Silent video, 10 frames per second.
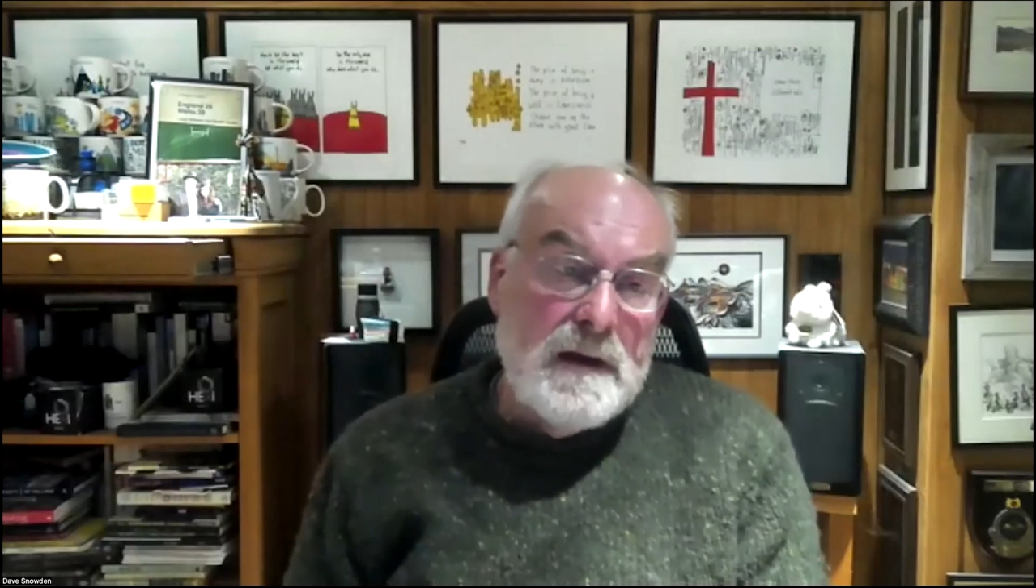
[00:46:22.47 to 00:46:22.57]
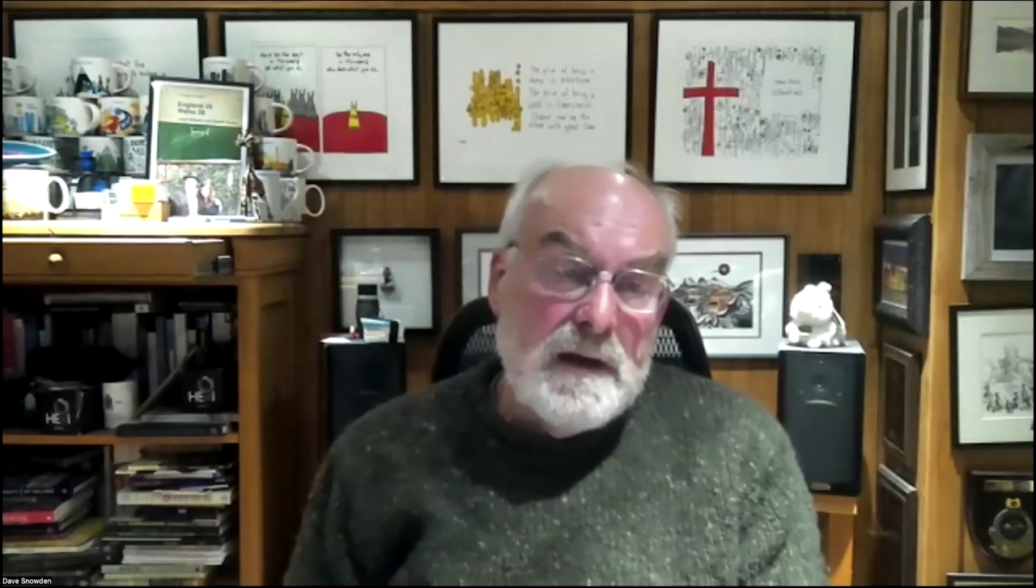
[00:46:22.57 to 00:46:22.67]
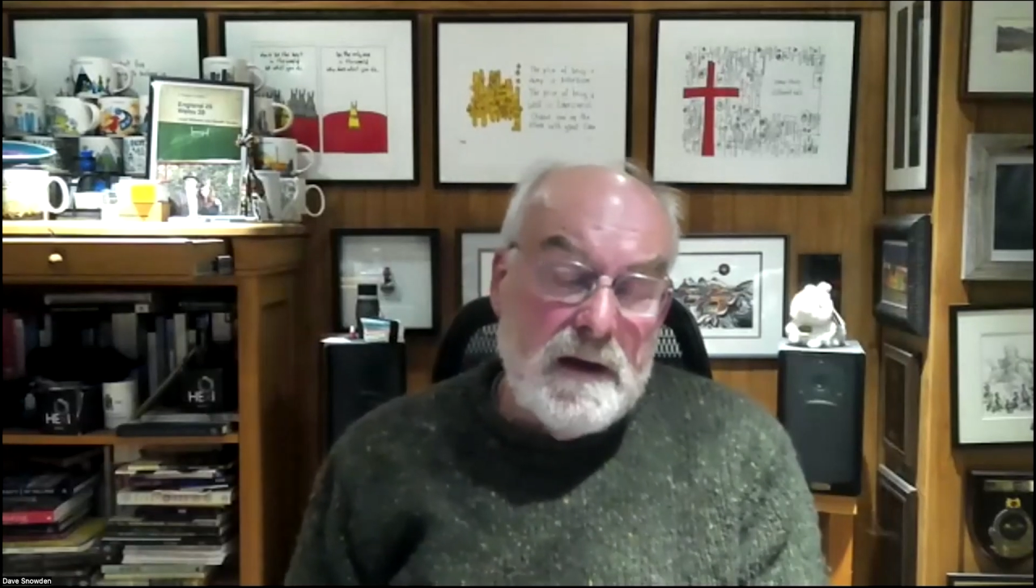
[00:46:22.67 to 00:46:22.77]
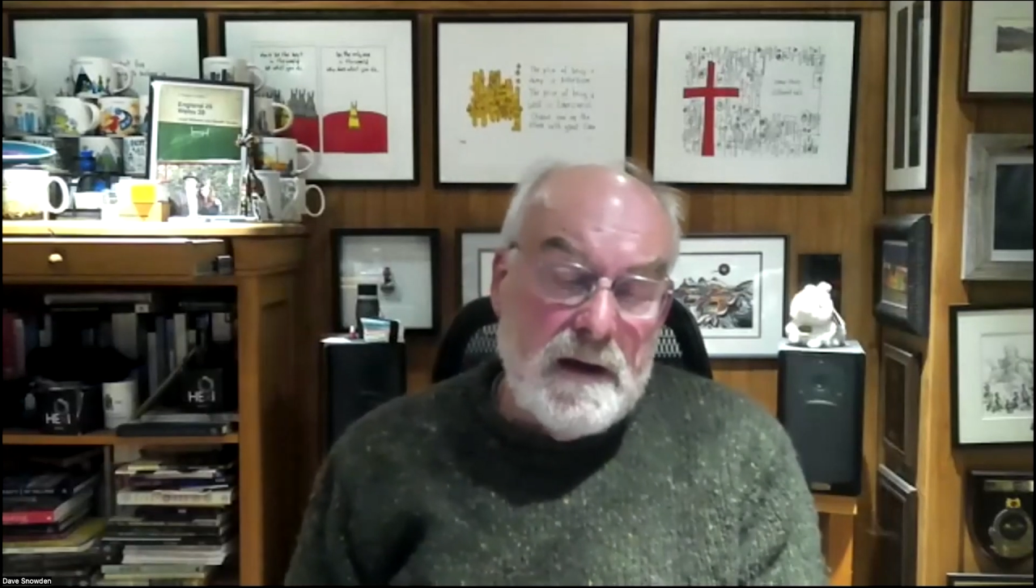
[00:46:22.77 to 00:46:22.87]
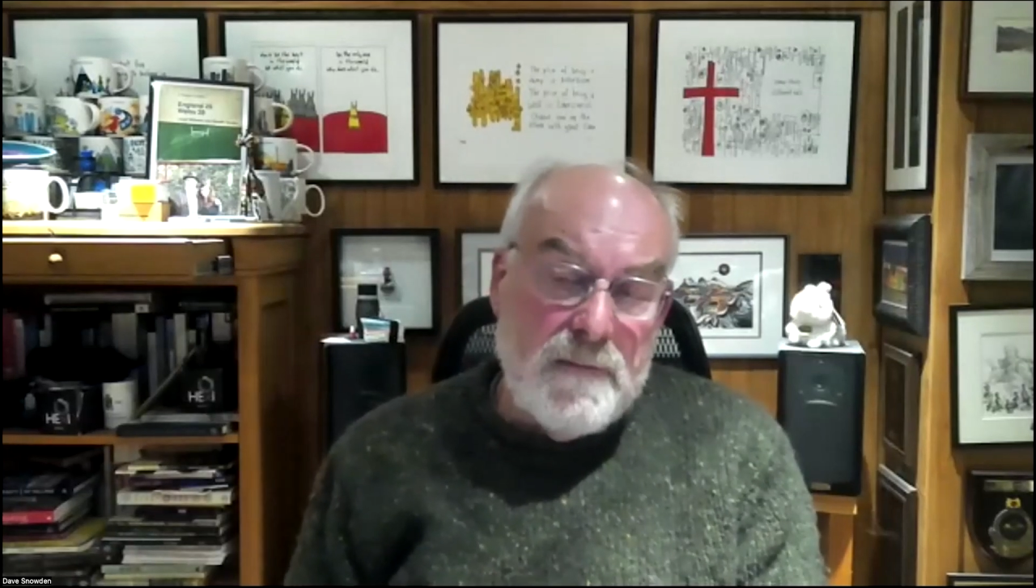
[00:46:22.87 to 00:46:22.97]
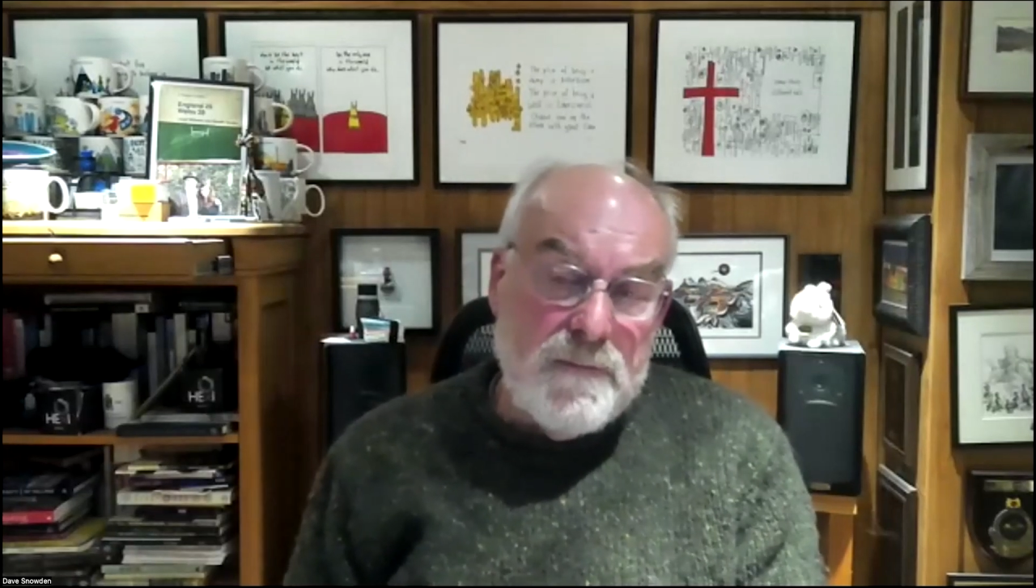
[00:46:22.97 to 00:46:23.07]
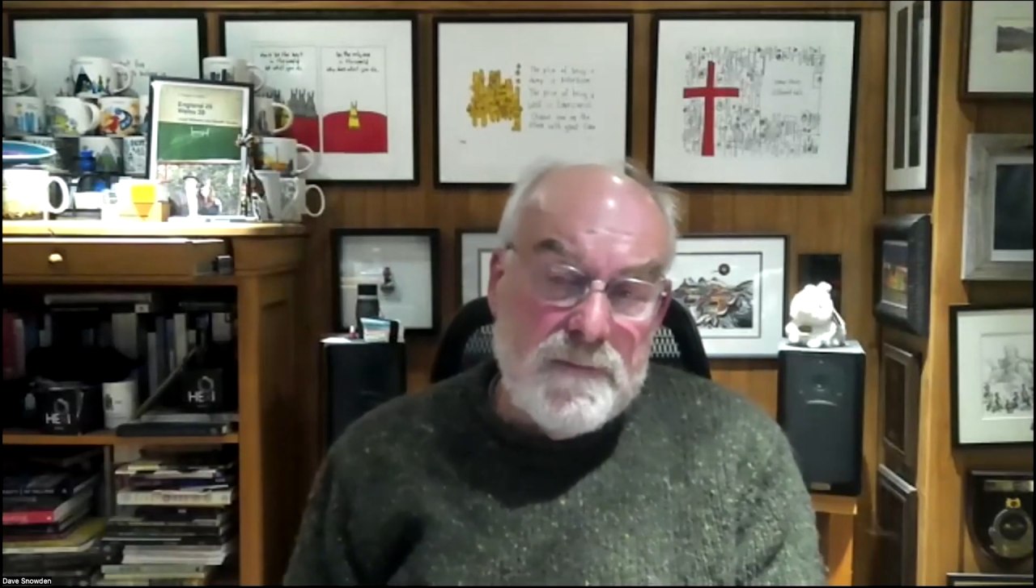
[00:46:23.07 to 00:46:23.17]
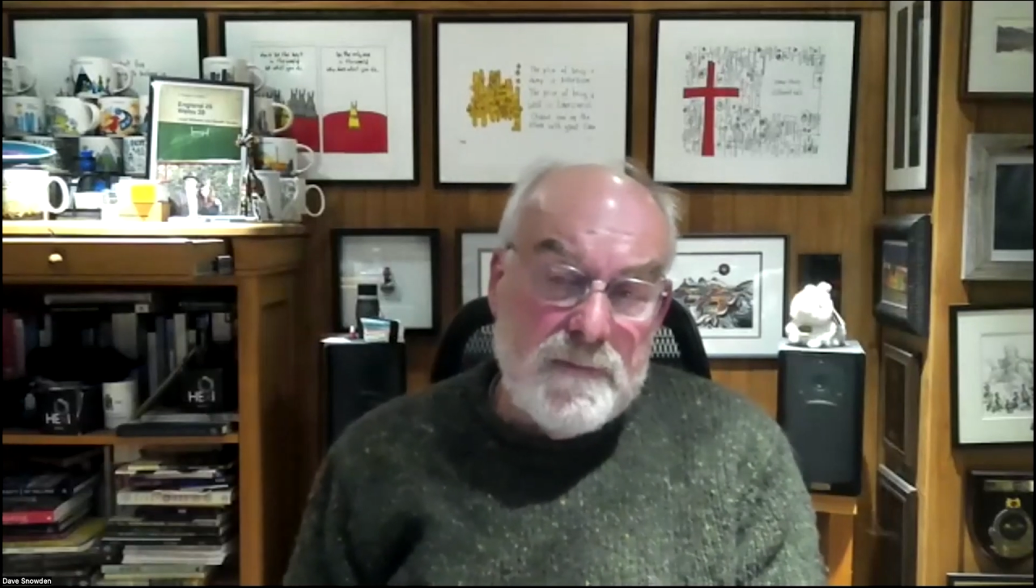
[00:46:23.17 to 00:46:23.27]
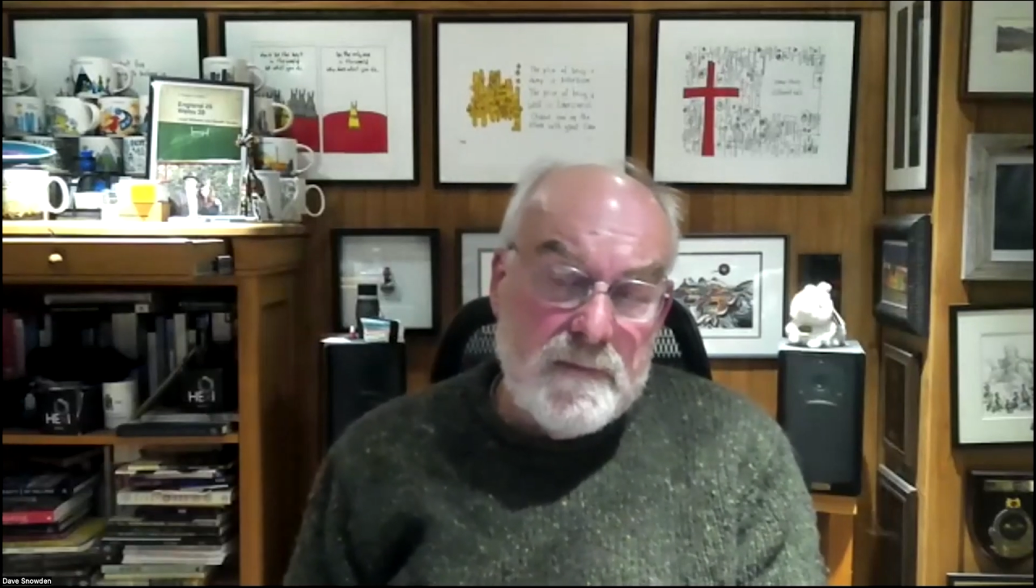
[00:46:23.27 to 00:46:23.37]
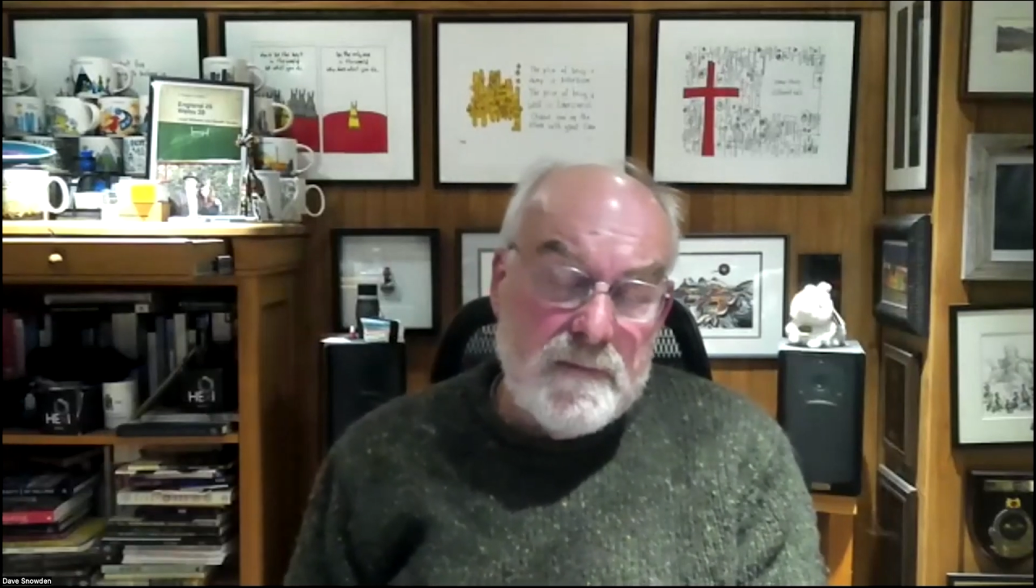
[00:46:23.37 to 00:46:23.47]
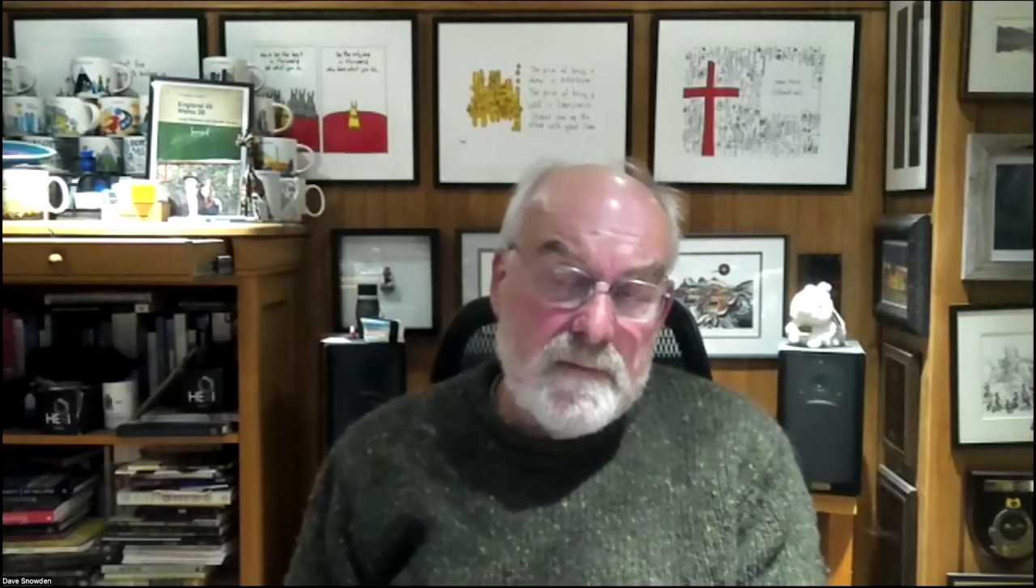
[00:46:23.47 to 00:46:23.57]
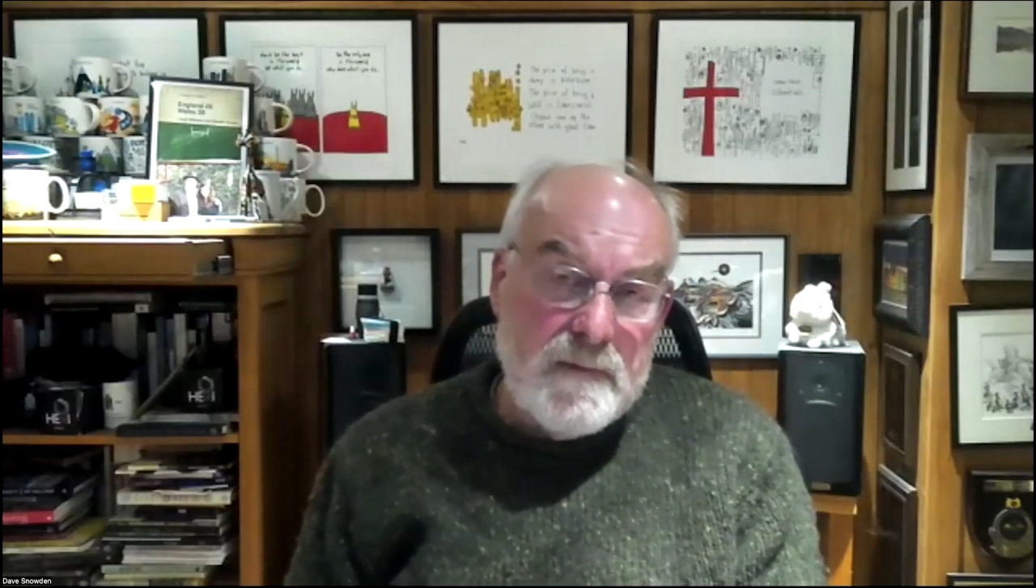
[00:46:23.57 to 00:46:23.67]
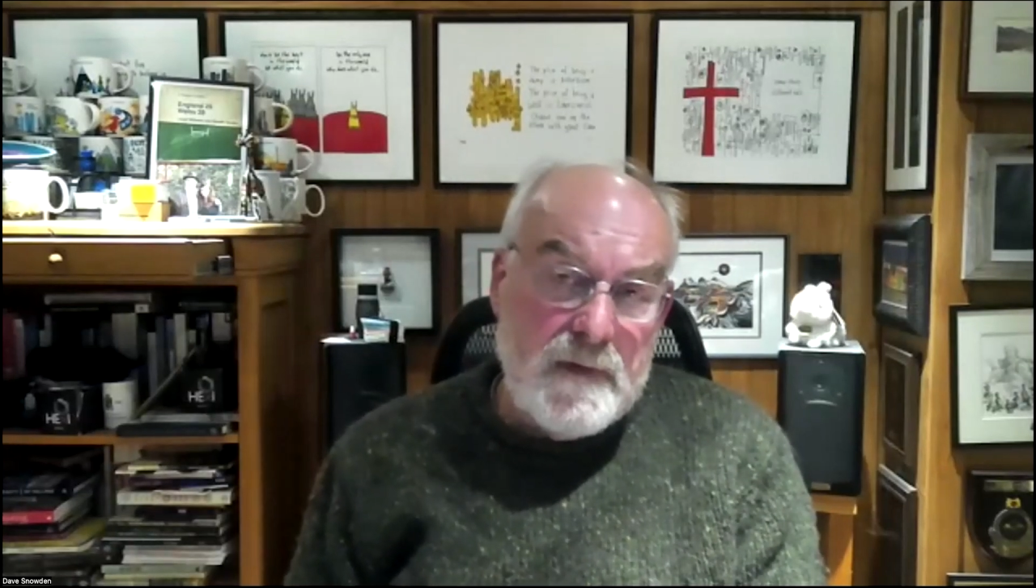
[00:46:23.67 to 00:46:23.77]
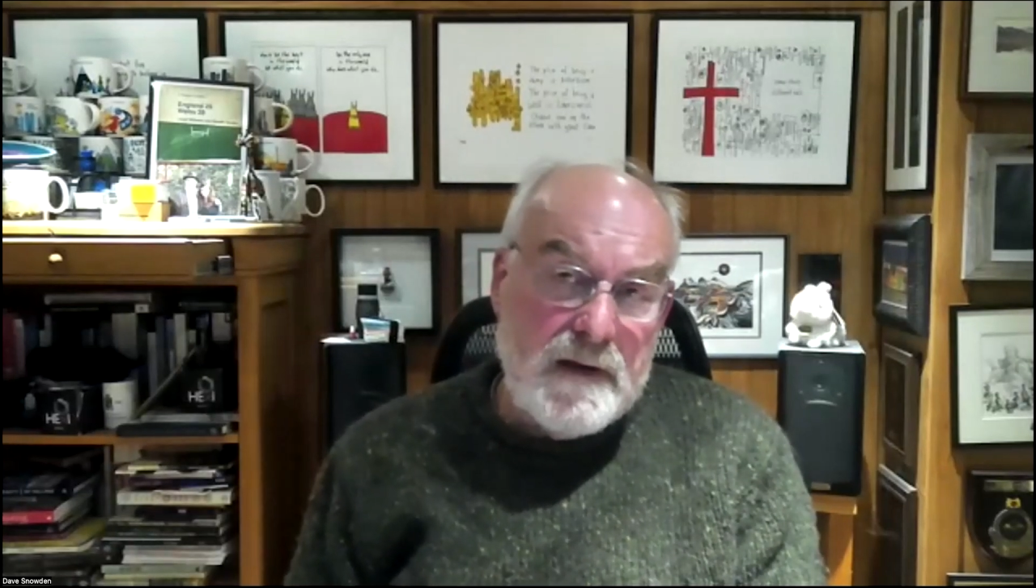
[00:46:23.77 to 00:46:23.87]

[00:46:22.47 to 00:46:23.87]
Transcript: I